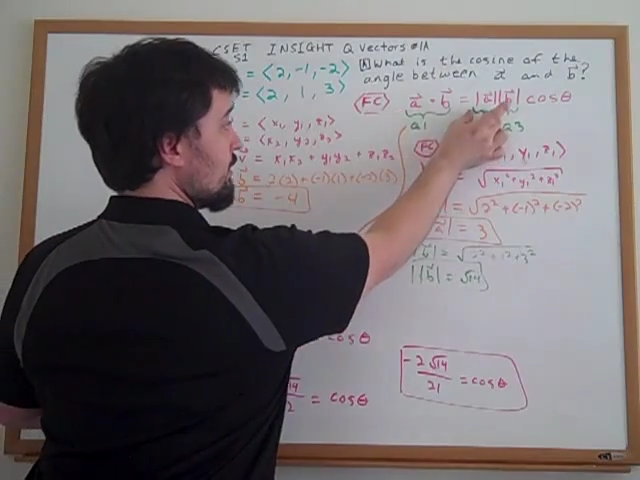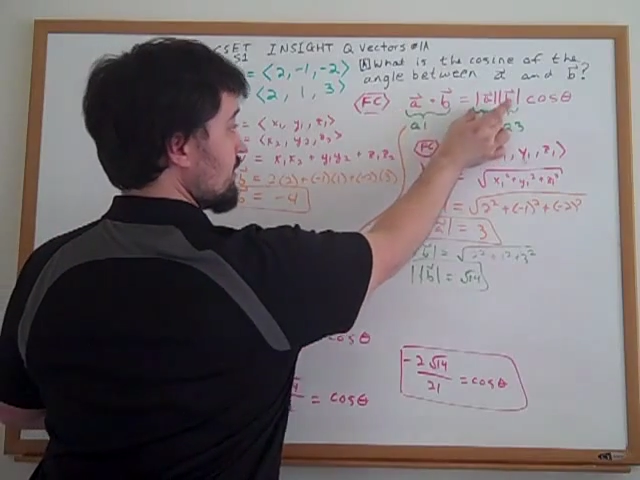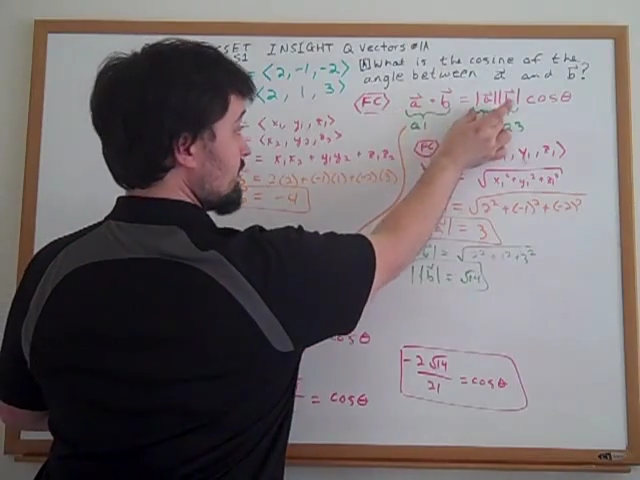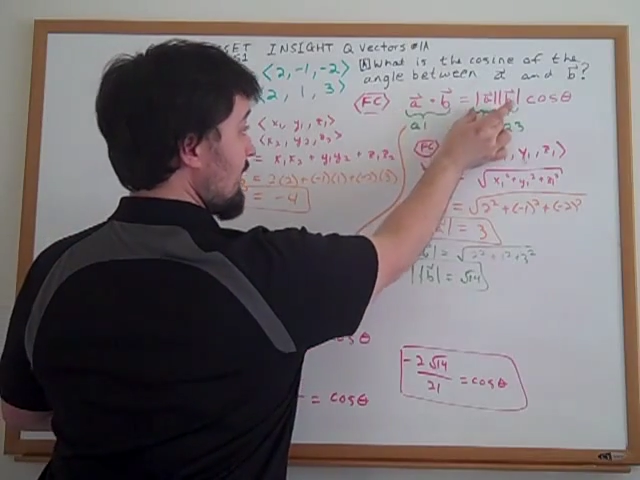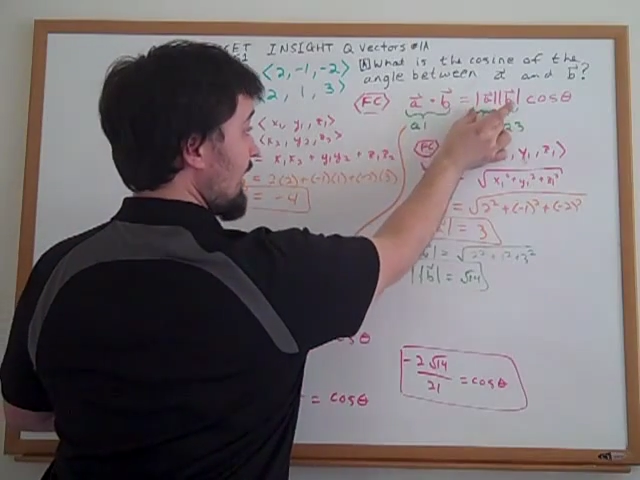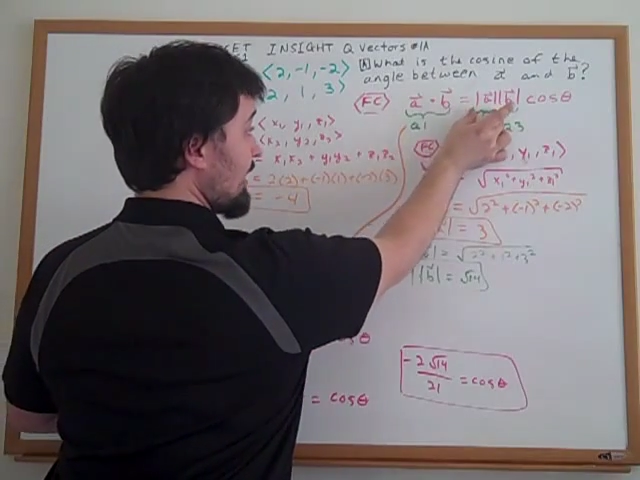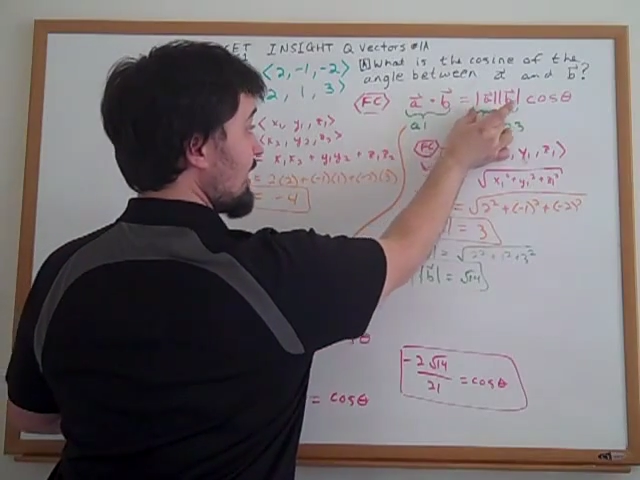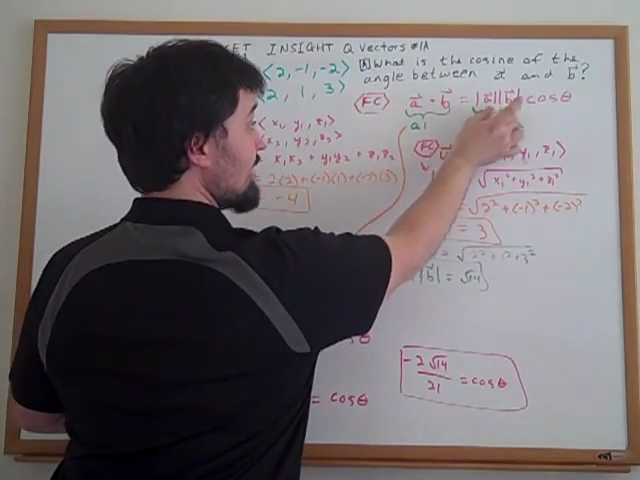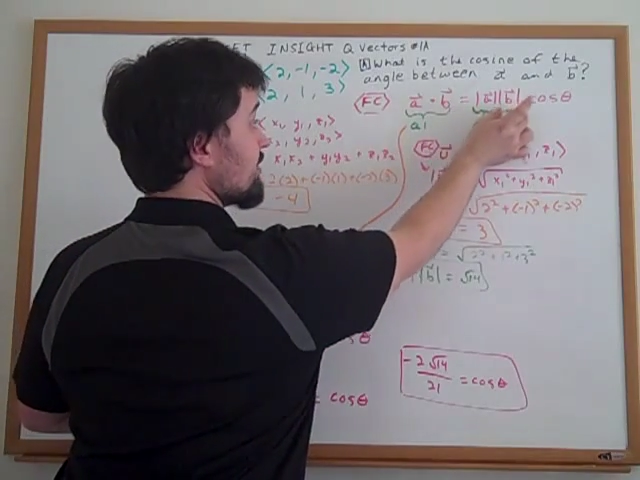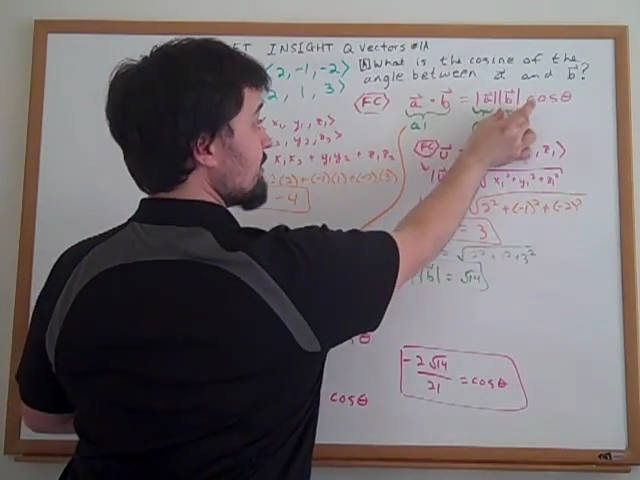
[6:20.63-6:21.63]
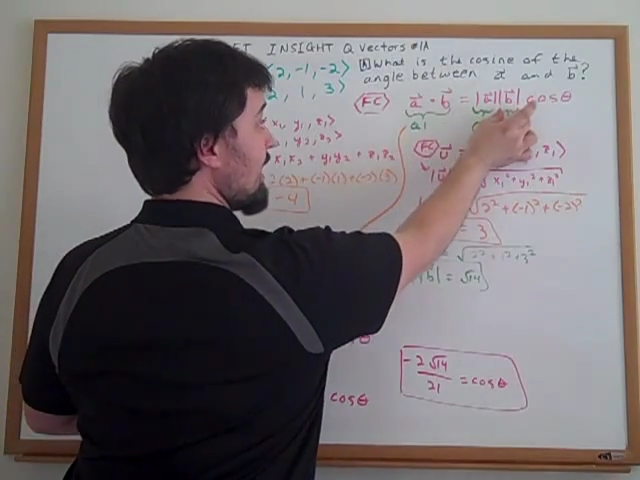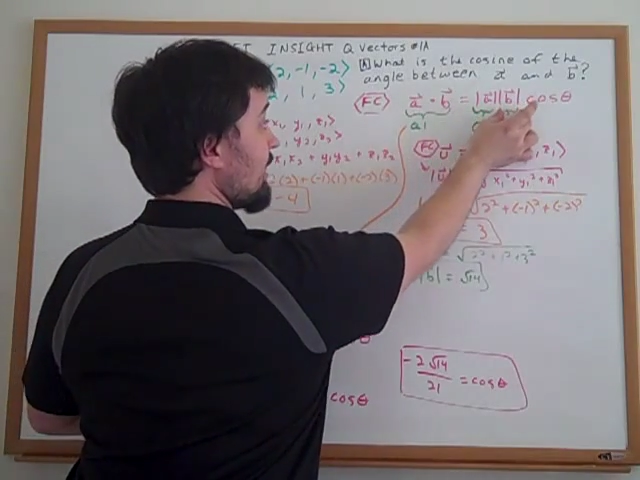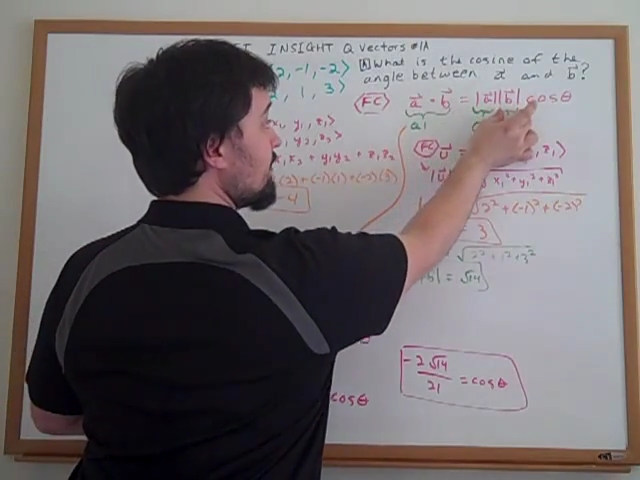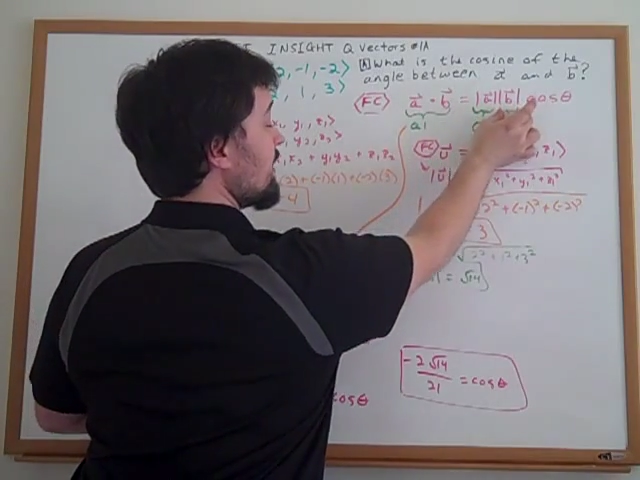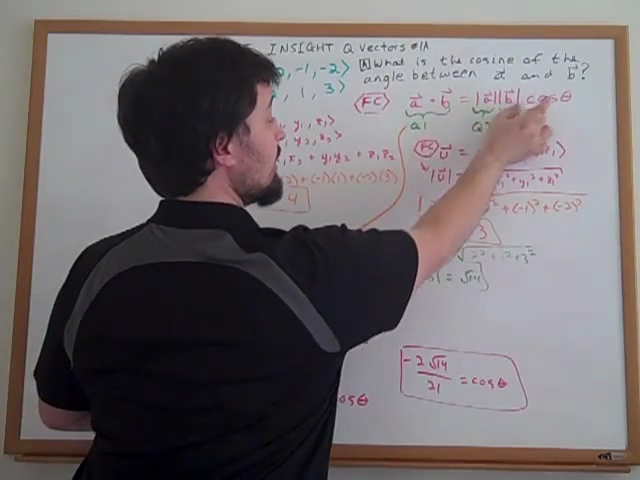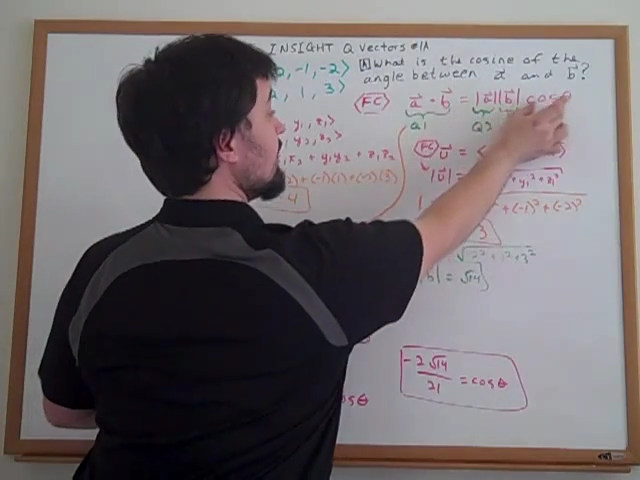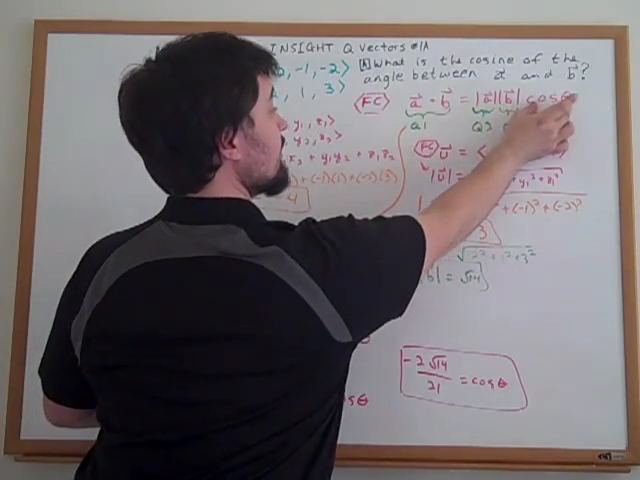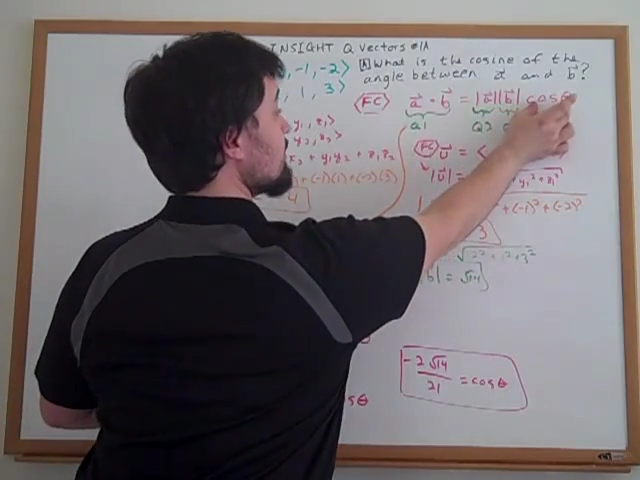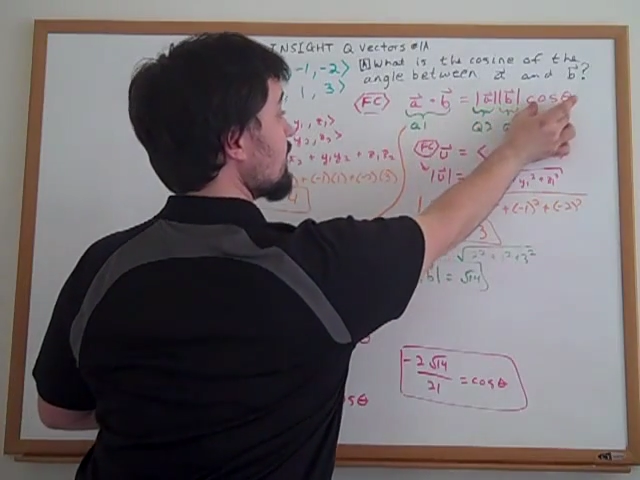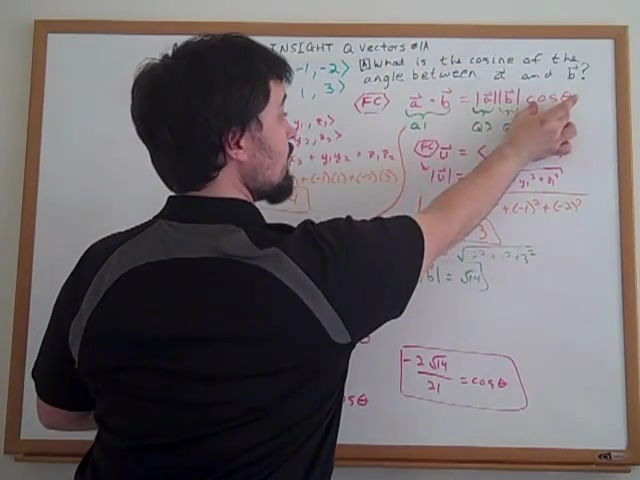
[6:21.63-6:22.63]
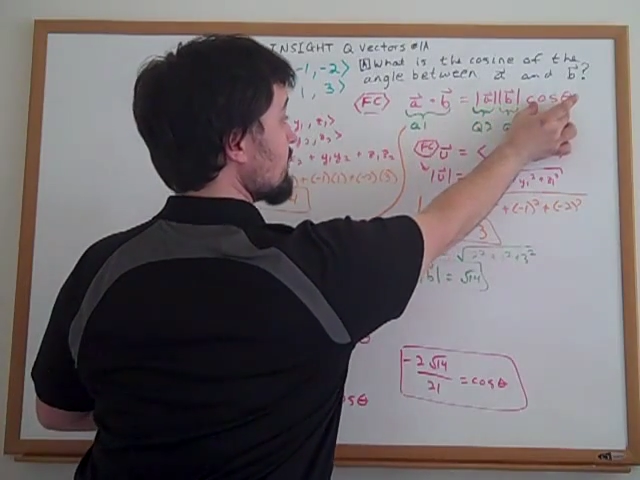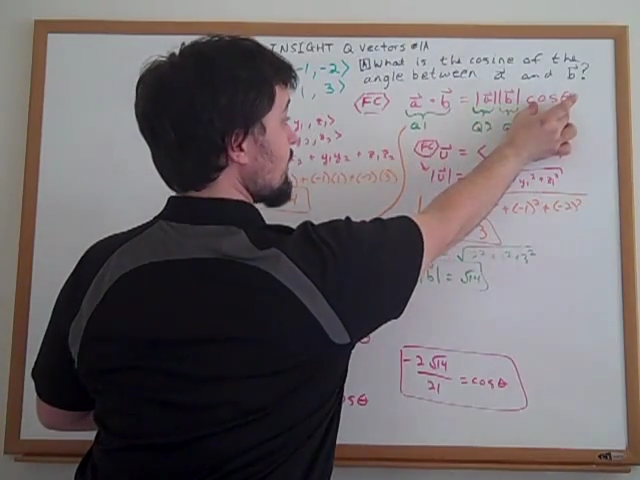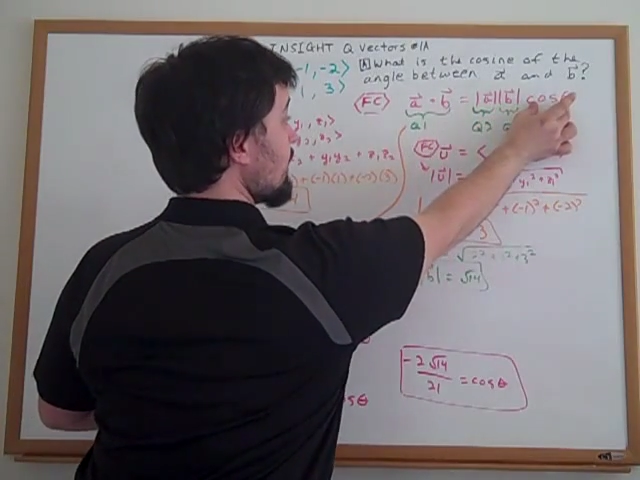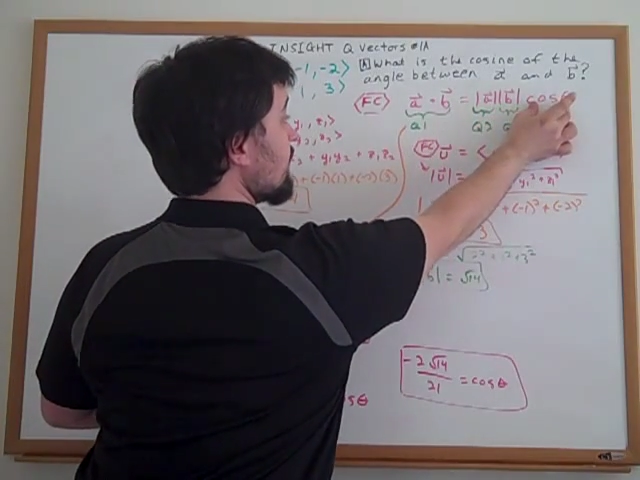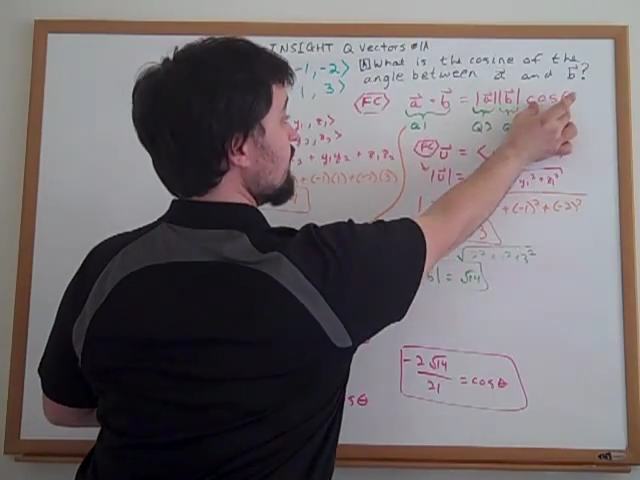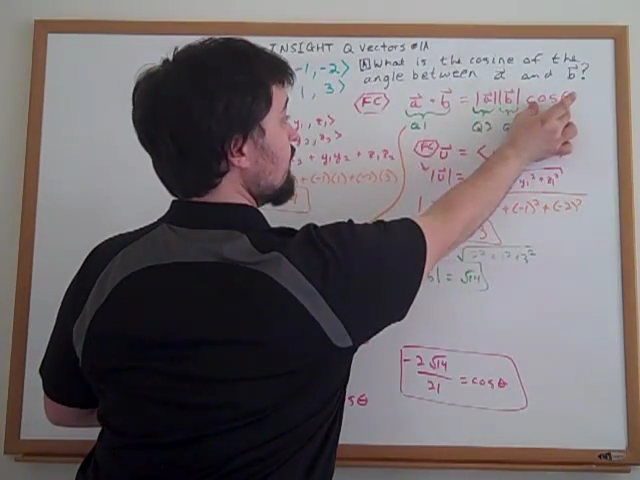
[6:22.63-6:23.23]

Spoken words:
there's mag A, there's mag B, and then there's the cosine.